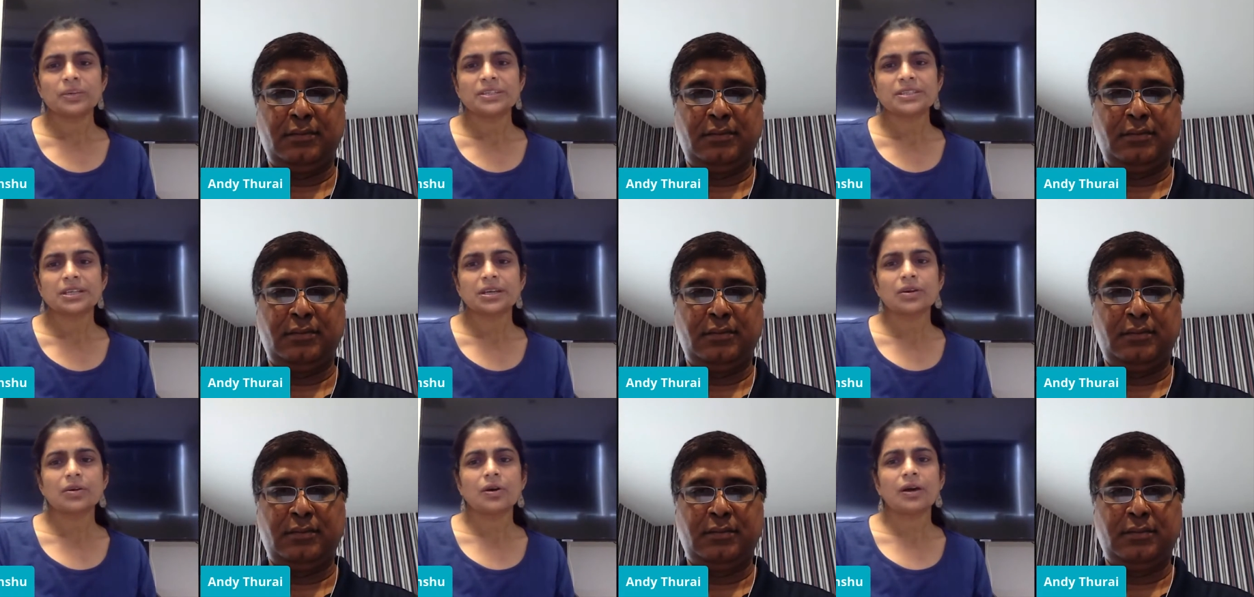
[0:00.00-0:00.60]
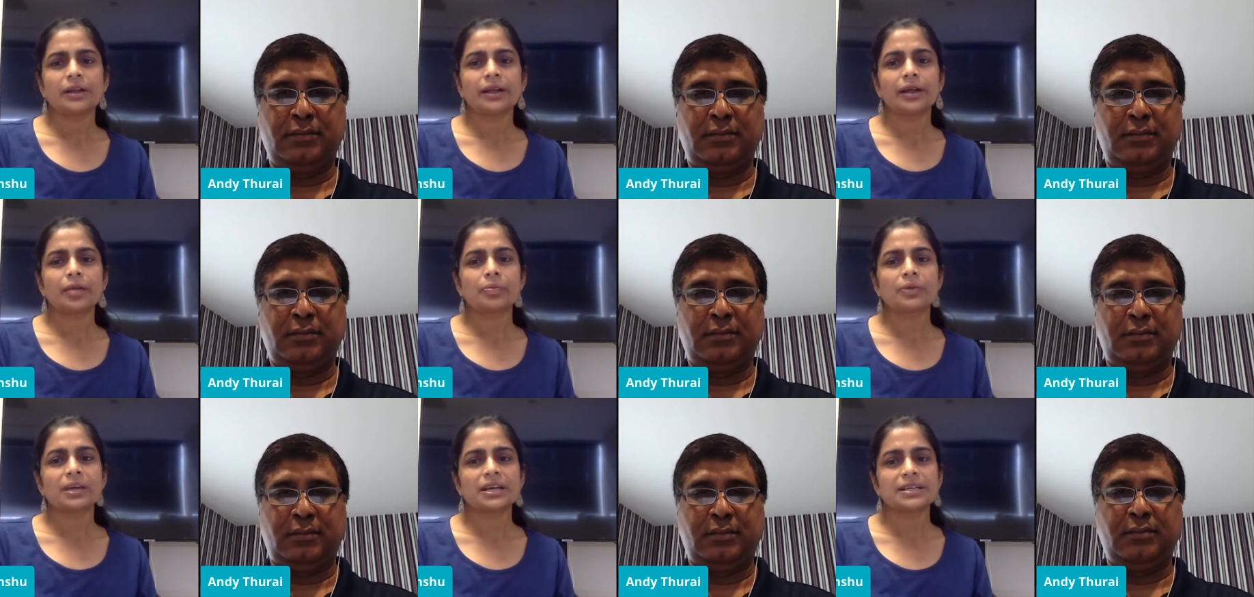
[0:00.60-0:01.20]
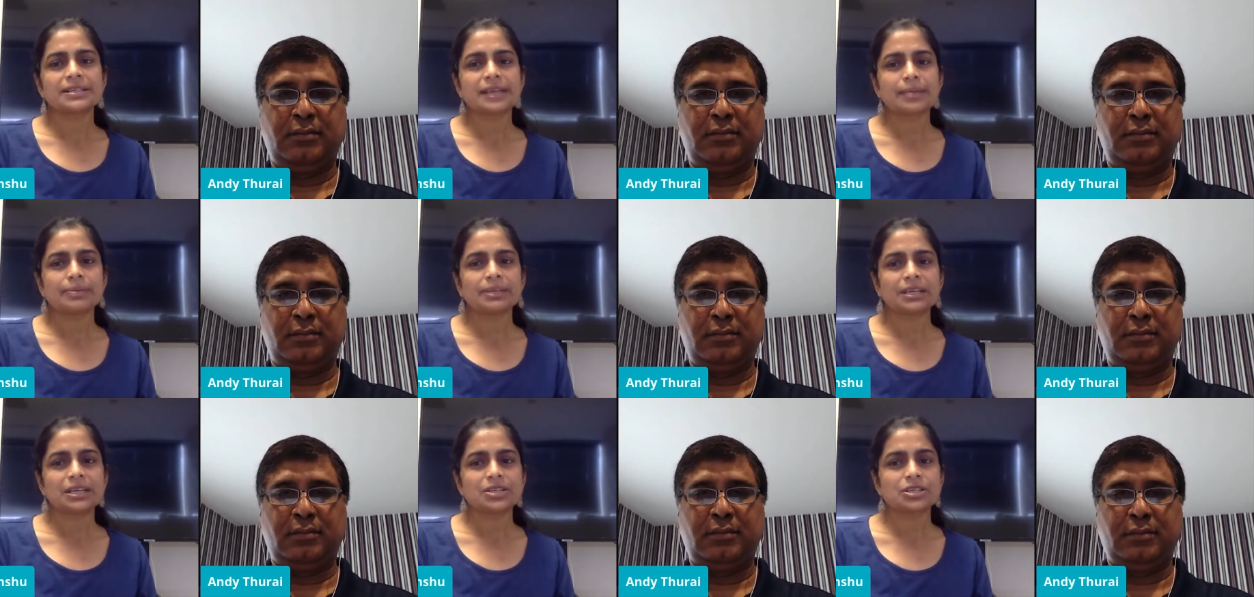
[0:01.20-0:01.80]
Speaker 1: of weeks ago on enterprise
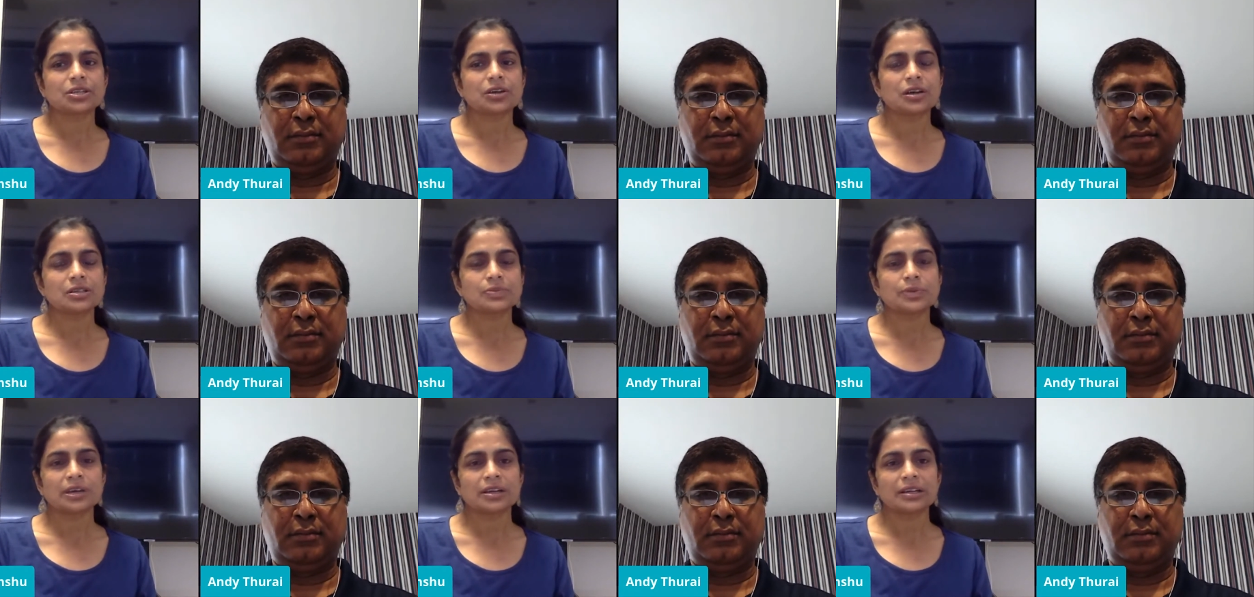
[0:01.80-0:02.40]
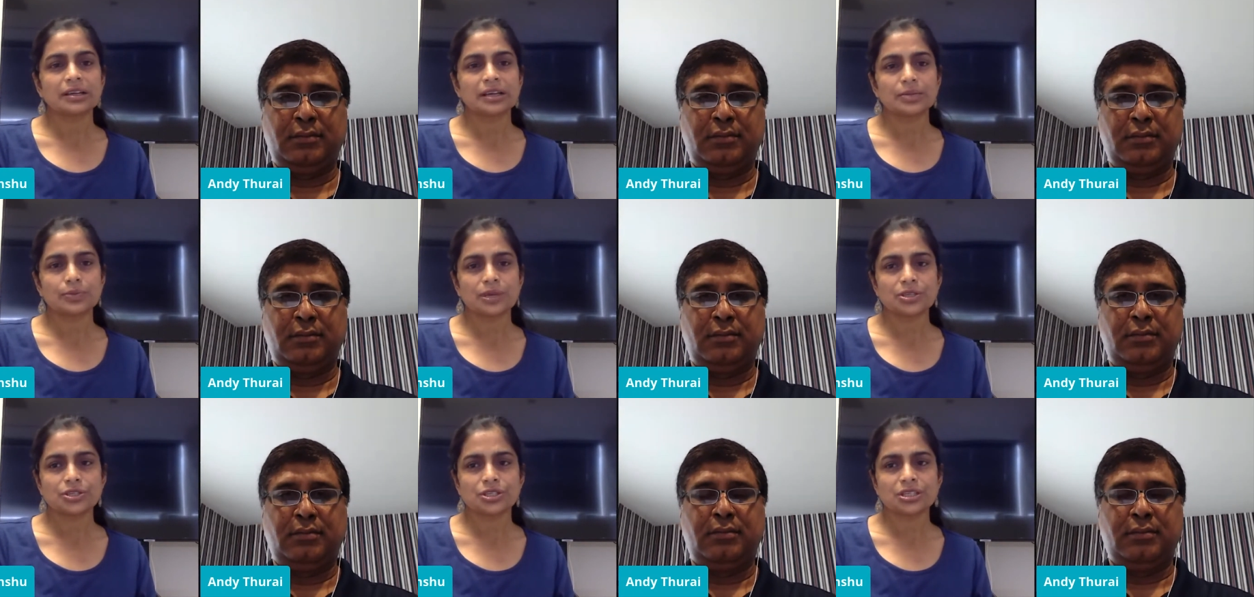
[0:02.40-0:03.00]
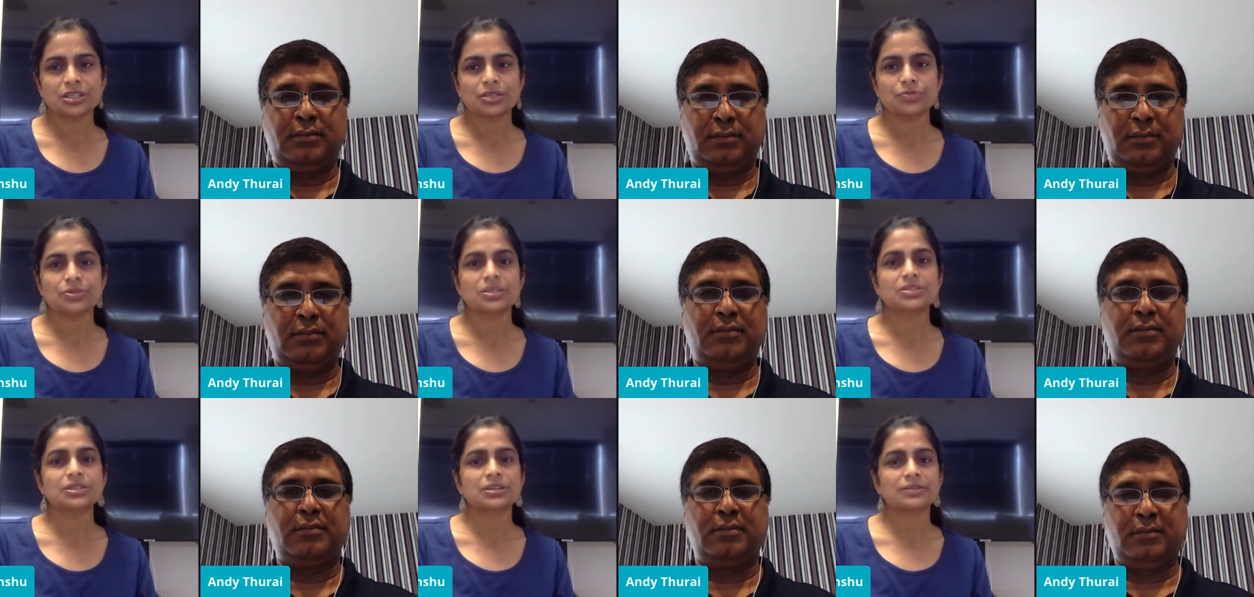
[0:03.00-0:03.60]
application cost modeling and budgeting
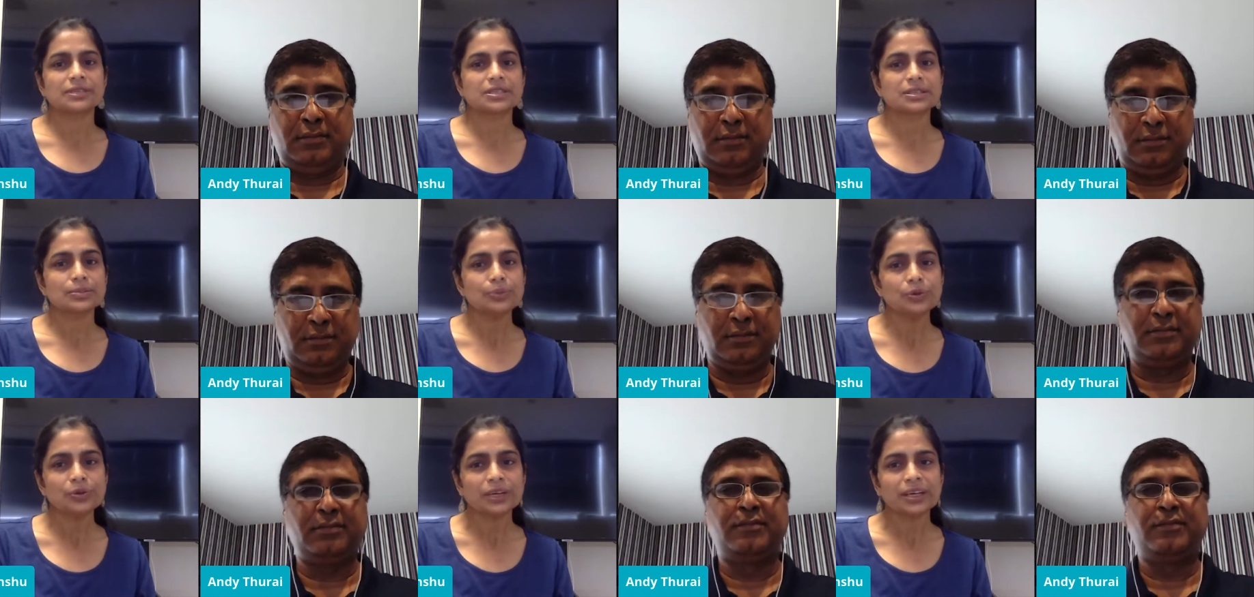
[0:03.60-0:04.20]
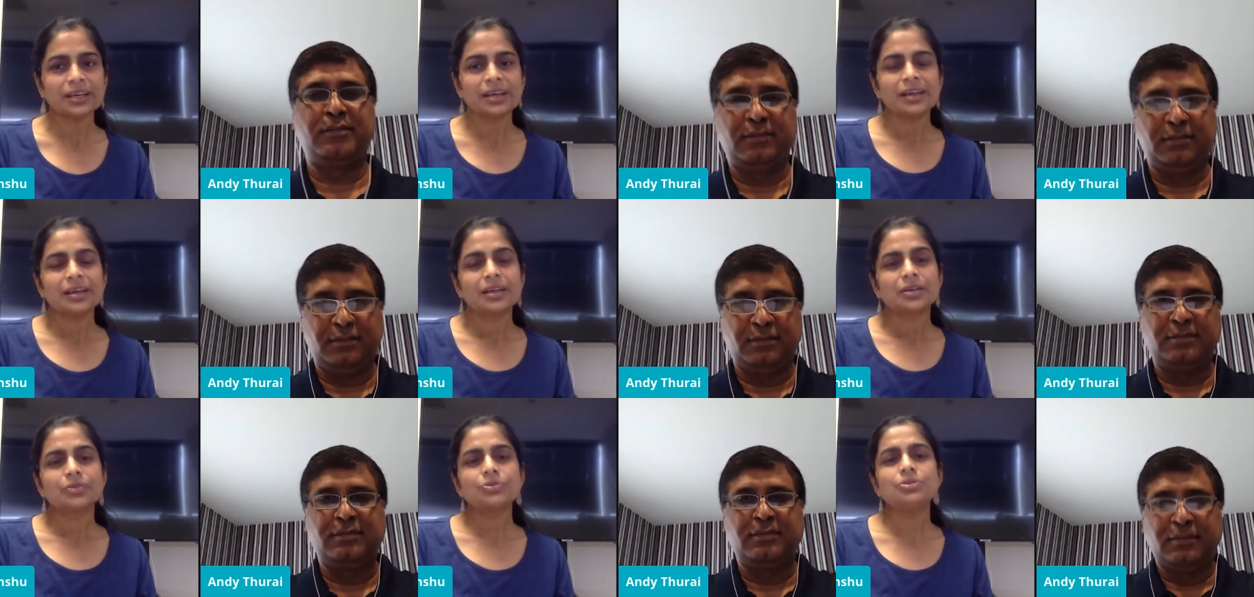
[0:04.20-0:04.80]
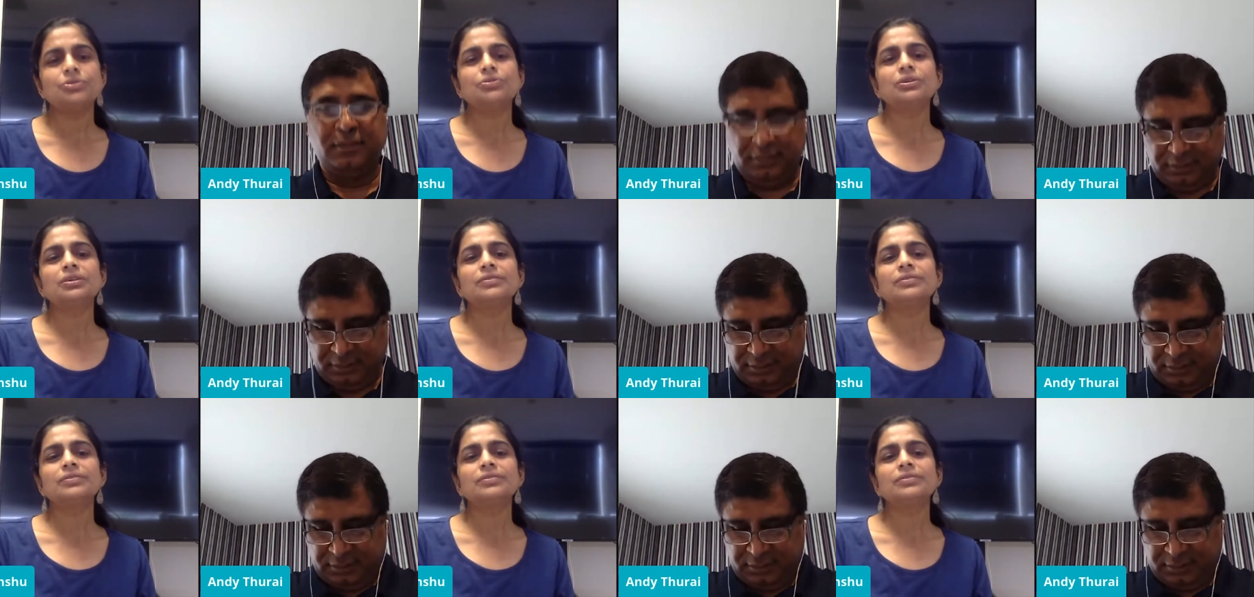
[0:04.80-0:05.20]
using serverless computing could you